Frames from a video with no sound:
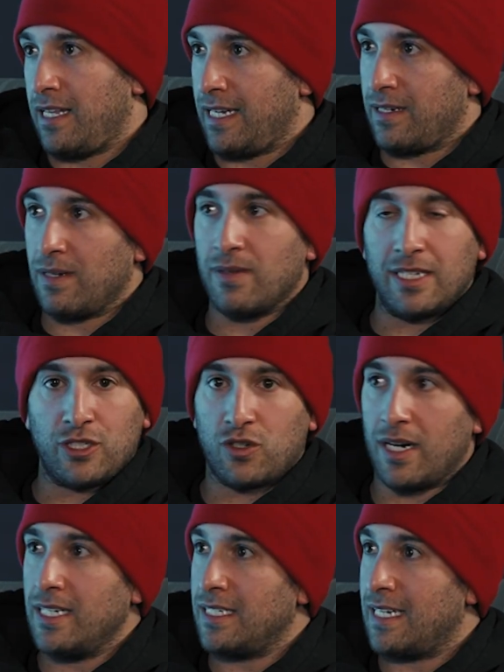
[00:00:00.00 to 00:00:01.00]
Like
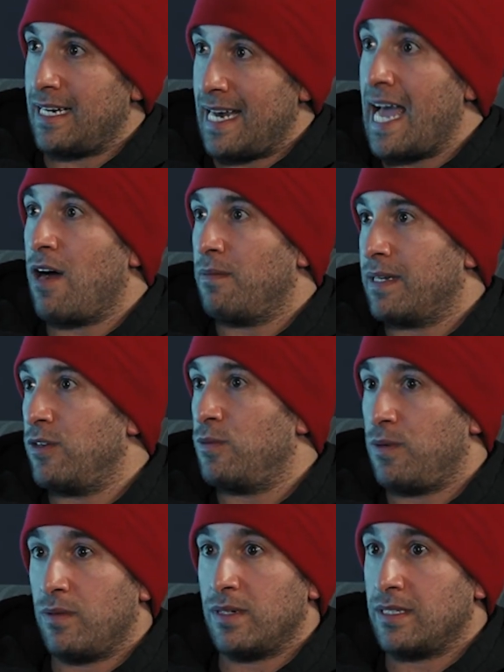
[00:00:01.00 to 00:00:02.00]
crazy. And now I'm getting to a
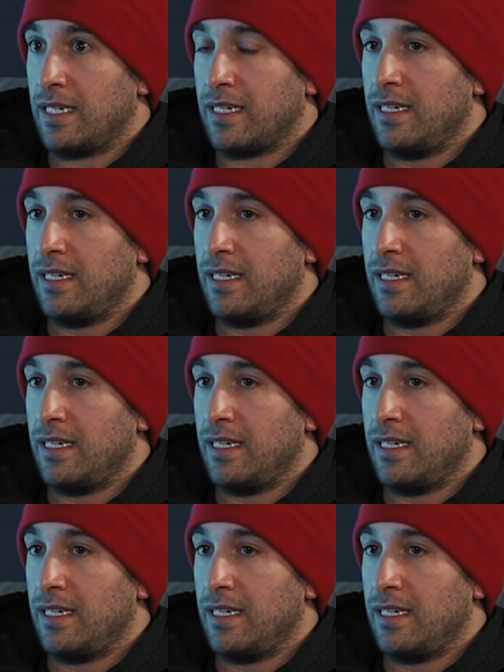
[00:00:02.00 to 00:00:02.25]
point where it's like,